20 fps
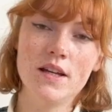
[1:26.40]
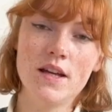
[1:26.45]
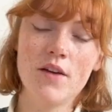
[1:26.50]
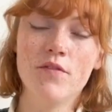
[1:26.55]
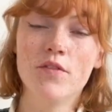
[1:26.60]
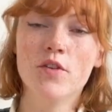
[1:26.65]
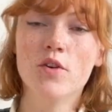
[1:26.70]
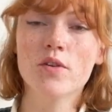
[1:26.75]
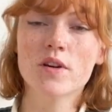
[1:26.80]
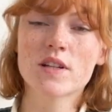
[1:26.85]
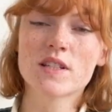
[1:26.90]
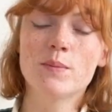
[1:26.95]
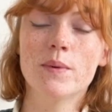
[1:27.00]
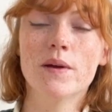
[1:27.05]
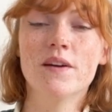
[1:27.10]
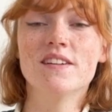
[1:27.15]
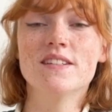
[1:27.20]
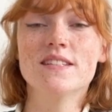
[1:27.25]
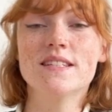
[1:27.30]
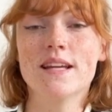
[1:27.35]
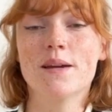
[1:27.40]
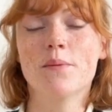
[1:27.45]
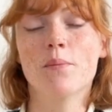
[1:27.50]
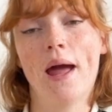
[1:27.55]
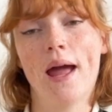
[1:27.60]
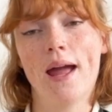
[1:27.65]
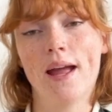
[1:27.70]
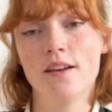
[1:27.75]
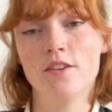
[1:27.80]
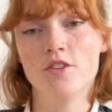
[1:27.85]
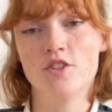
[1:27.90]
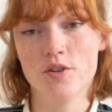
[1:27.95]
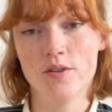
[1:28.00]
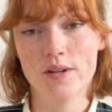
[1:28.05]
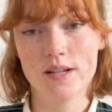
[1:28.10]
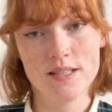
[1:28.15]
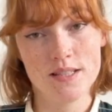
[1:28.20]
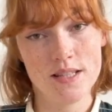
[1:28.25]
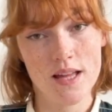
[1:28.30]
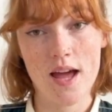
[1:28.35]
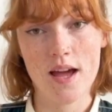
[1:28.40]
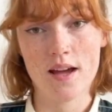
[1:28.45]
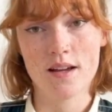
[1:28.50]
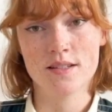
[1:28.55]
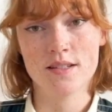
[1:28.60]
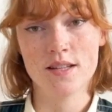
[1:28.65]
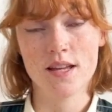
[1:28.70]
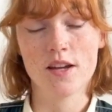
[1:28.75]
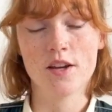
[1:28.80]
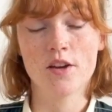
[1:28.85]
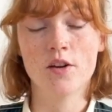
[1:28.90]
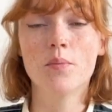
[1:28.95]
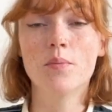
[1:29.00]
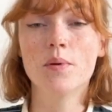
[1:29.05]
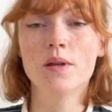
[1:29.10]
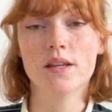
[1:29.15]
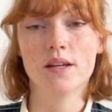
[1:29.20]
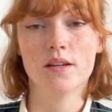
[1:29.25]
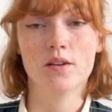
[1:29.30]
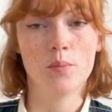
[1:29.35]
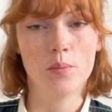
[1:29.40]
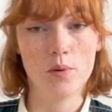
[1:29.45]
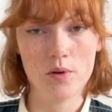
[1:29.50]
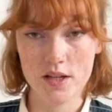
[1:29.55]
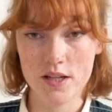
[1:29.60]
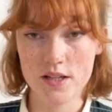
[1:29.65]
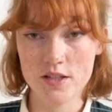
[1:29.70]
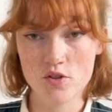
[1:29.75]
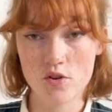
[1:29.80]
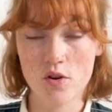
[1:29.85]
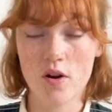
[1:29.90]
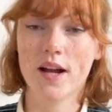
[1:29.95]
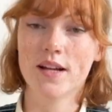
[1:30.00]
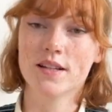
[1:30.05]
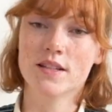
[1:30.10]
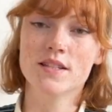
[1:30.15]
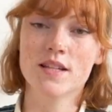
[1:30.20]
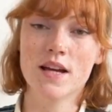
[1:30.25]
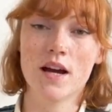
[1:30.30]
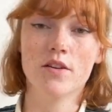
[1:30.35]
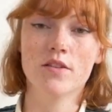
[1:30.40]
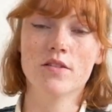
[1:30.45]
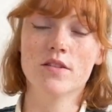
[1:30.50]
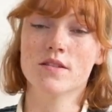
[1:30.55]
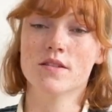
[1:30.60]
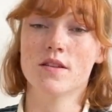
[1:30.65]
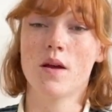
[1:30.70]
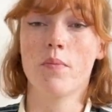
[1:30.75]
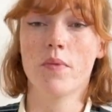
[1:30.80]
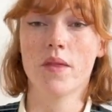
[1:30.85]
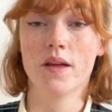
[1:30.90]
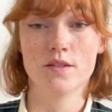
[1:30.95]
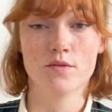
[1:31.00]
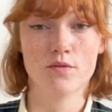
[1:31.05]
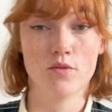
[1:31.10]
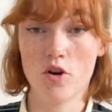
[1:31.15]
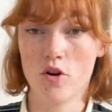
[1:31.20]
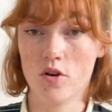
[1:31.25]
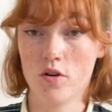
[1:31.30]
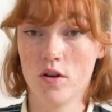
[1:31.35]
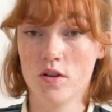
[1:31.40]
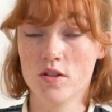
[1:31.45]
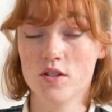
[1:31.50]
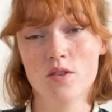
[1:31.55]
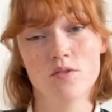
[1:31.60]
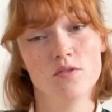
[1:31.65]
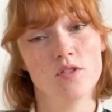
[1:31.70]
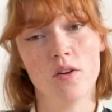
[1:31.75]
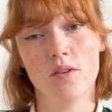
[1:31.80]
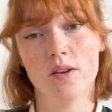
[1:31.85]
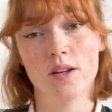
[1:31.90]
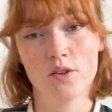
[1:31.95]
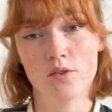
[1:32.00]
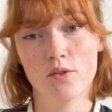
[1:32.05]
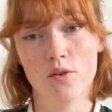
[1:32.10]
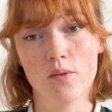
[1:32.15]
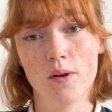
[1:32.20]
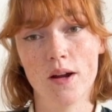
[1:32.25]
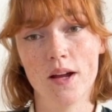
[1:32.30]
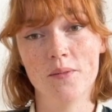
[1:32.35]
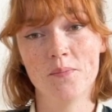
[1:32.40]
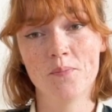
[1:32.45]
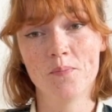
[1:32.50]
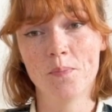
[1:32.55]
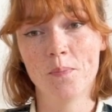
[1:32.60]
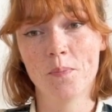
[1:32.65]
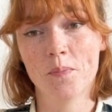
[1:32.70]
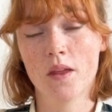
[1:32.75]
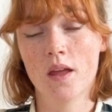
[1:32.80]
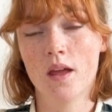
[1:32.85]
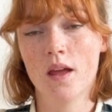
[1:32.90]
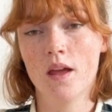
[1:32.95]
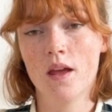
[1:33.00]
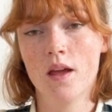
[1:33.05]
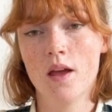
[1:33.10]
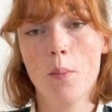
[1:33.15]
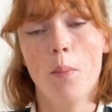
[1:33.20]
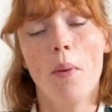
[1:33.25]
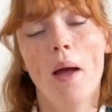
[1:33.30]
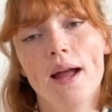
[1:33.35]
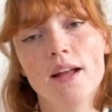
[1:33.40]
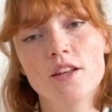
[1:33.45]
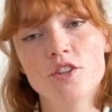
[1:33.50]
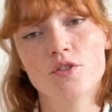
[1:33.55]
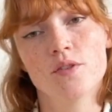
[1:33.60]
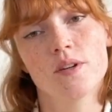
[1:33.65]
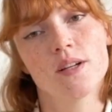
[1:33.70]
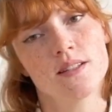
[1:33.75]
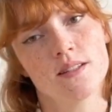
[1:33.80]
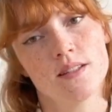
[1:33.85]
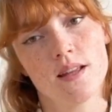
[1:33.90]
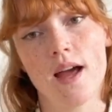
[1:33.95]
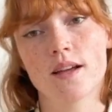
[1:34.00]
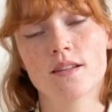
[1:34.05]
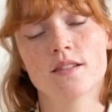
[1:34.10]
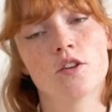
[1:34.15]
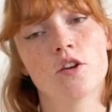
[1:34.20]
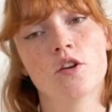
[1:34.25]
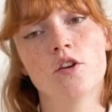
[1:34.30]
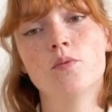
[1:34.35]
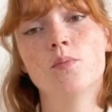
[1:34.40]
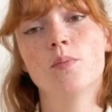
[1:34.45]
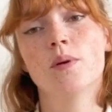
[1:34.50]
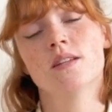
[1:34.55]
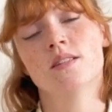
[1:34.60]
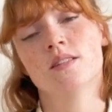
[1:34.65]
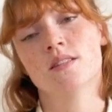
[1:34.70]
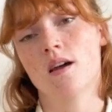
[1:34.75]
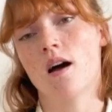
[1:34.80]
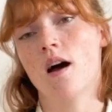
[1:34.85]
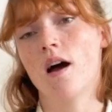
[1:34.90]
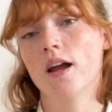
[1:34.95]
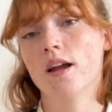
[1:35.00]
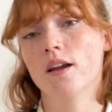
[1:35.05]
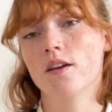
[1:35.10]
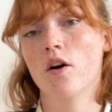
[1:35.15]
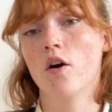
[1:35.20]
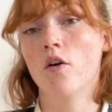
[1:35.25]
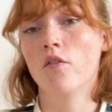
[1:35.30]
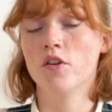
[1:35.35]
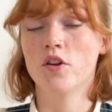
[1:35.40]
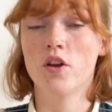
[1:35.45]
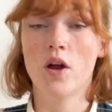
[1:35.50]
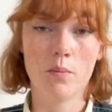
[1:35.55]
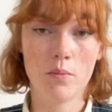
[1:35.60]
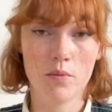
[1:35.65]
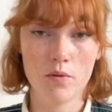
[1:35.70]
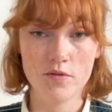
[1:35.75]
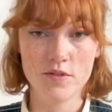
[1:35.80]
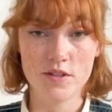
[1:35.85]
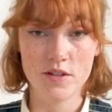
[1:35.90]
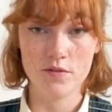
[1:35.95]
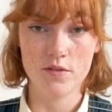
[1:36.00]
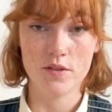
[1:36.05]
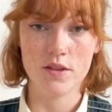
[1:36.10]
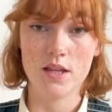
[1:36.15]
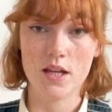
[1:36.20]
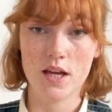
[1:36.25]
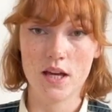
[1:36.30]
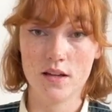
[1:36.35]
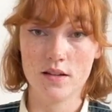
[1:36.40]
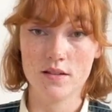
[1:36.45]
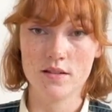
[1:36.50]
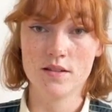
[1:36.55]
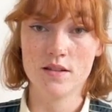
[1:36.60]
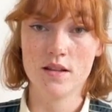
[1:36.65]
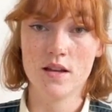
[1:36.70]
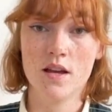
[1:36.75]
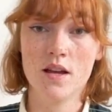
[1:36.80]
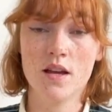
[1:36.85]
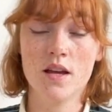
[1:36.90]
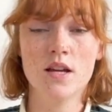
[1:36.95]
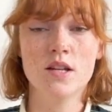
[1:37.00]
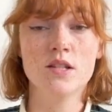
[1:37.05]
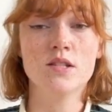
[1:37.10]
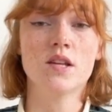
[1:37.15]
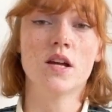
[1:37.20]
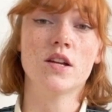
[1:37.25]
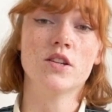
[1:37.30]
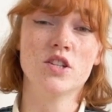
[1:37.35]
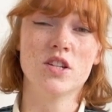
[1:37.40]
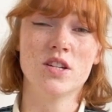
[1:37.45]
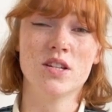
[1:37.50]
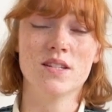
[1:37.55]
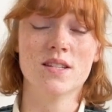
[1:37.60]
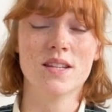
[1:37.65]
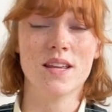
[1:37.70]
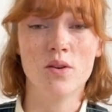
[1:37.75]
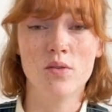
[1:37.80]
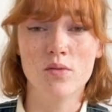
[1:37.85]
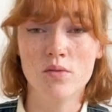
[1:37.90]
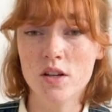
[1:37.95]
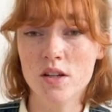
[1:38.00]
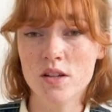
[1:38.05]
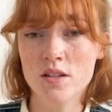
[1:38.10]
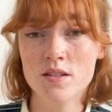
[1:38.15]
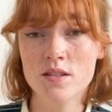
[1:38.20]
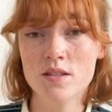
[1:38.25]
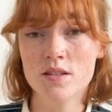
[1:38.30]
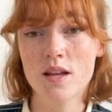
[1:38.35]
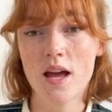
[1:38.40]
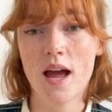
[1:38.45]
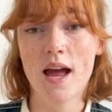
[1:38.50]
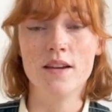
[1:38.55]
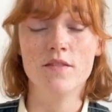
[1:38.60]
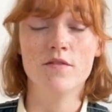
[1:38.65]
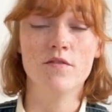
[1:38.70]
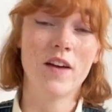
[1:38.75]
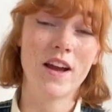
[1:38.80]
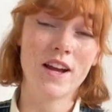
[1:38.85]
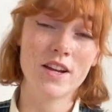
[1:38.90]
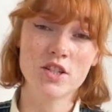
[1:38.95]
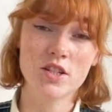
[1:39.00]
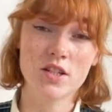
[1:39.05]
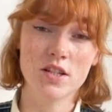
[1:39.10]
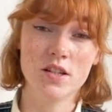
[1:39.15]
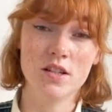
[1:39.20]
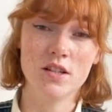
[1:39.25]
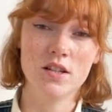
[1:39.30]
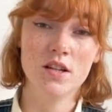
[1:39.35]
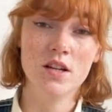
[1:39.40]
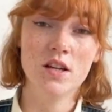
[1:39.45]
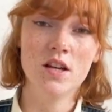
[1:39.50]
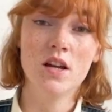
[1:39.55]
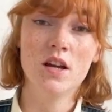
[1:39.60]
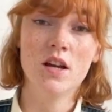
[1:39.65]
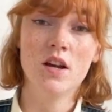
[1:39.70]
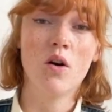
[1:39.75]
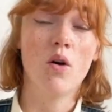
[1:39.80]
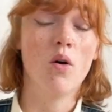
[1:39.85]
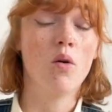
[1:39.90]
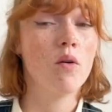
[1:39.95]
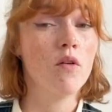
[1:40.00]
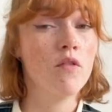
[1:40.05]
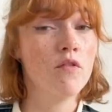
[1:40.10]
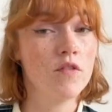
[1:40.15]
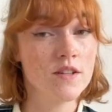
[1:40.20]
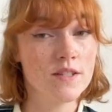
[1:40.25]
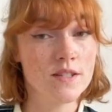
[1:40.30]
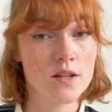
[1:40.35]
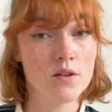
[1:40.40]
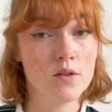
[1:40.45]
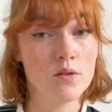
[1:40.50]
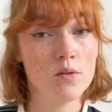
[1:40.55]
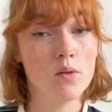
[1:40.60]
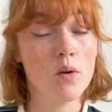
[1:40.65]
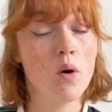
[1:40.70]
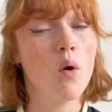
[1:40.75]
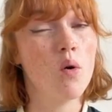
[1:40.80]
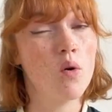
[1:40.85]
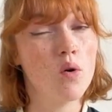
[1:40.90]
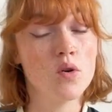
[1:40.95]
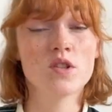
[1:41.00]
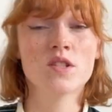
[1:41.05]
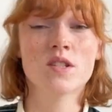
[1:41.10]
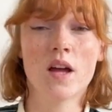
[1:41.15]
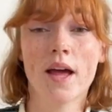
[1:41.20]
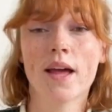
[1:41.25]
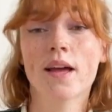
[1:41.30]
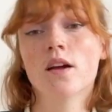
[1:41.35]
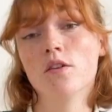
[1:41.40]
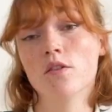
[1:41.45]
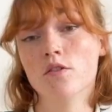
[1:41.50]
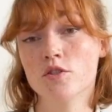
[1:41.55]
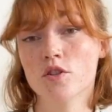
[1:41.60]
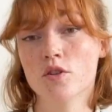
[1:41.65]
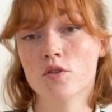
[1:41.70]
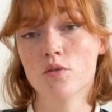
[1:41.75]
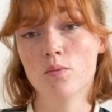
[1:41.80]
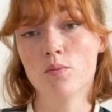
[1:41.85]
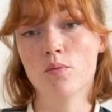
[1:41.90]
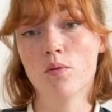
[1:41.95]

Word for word: If you're experiencing pain during sex, it could be that your body is trying to tell you that something's wrong, so don't ignore it. Pain during sex could be a sign of a number of different things, such as illness, an infection, or a physical or psychological